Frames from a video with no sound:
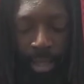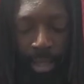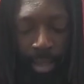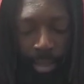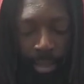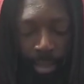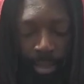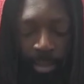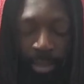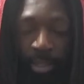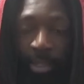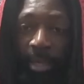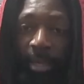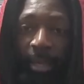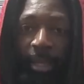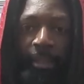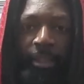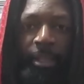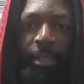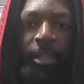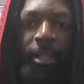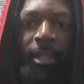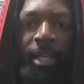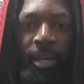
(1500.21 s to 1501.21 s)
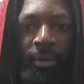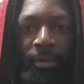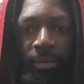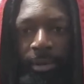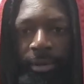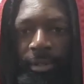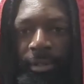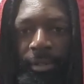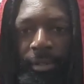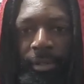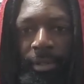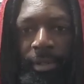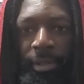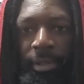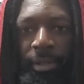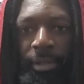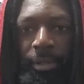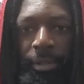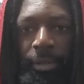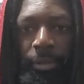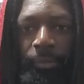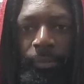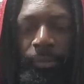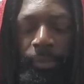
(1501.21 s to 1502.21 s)
No, you're gonna have to look at what you
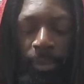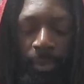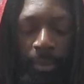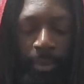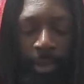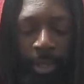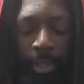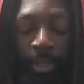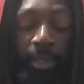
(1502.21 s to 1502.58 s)
do, the